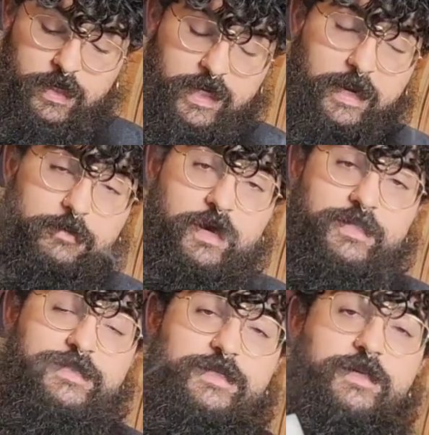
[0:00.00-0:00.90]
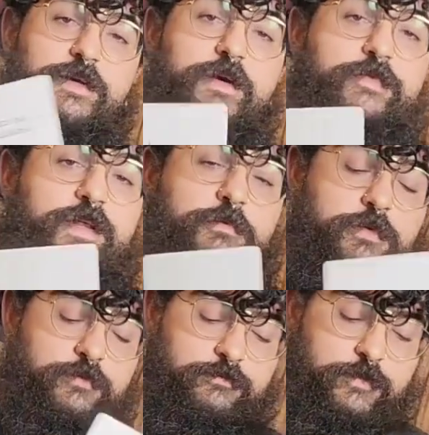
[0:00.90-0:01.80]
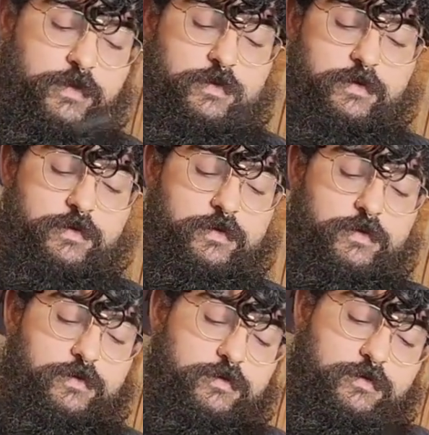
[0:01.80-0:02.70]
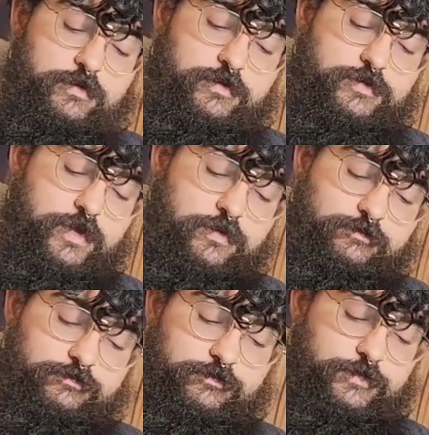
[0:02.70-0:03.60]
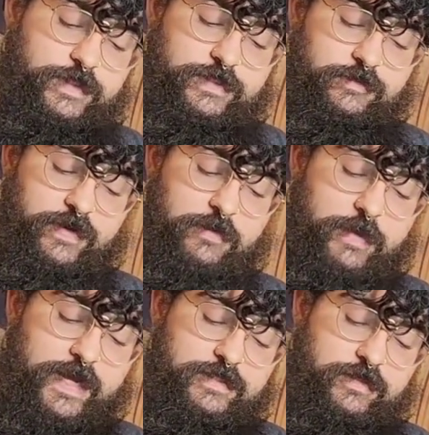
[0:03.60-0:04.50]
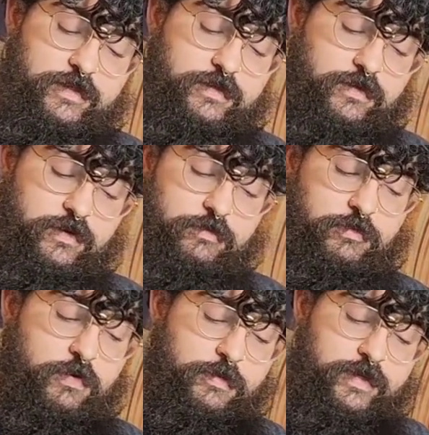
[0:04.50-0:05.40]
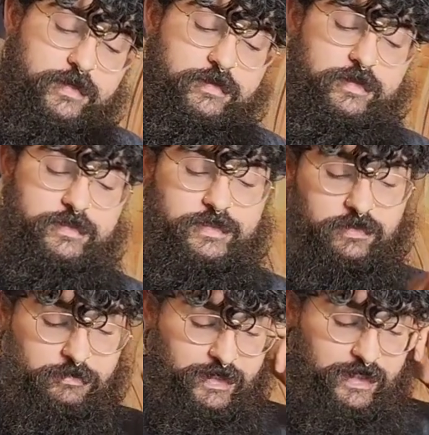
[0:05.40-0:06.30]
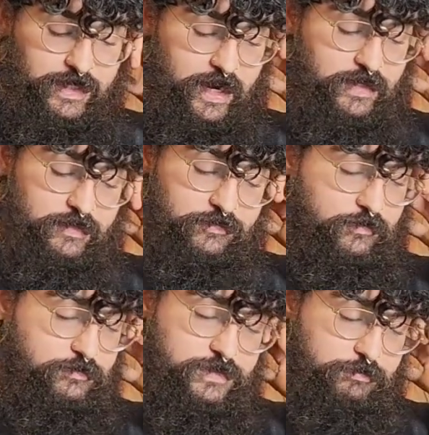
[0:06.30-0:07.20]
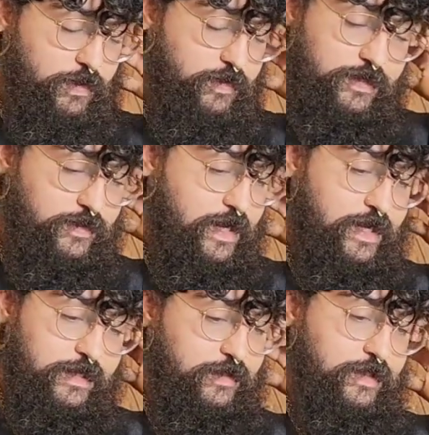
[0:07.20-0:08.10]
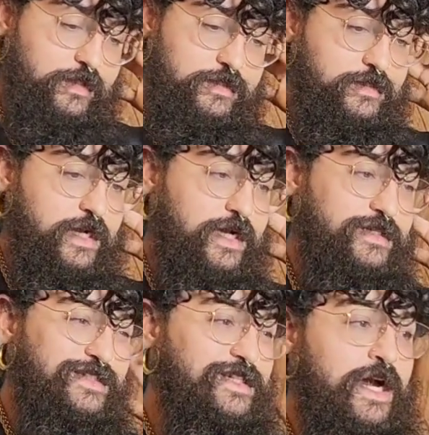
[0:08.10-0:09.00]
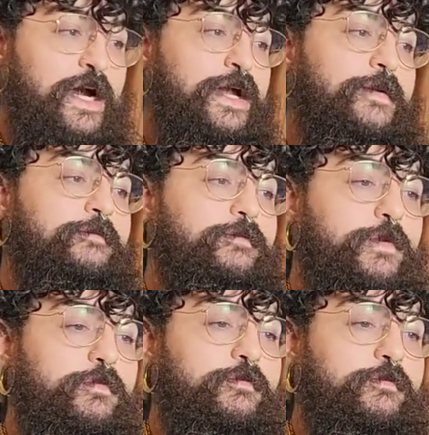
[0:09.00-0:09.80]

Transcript: And I am not available. So this divine masculine at the current moment is still being guided from spirit that it is not time.